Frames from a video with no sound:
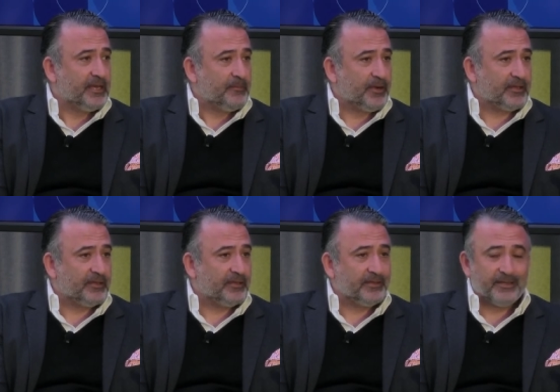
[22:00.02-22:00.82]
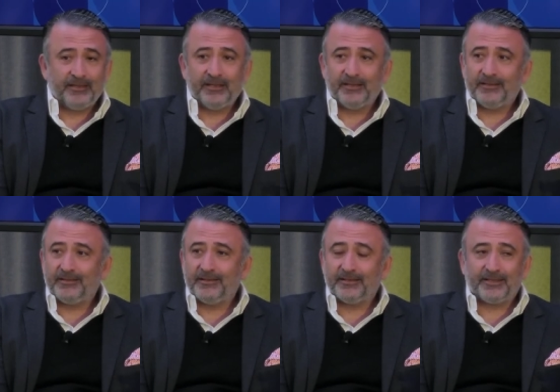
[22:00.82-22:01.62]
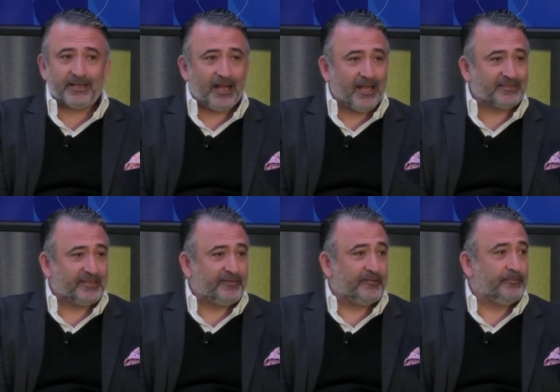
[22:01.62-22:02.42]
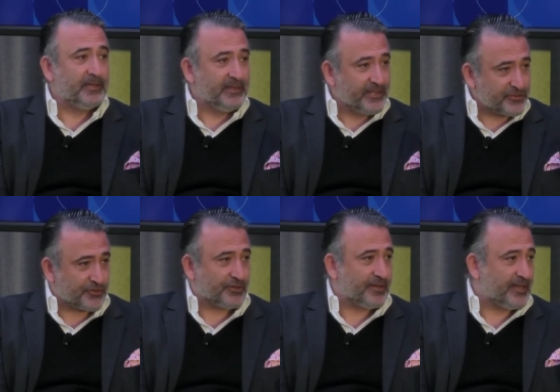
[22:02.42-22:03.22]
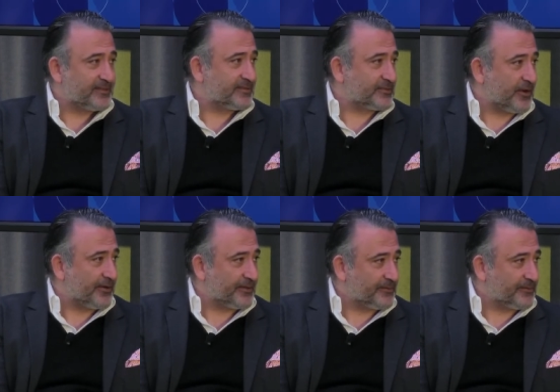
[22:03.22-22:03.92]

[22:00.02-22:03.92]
But the, the, the, the concept of bleisure has started,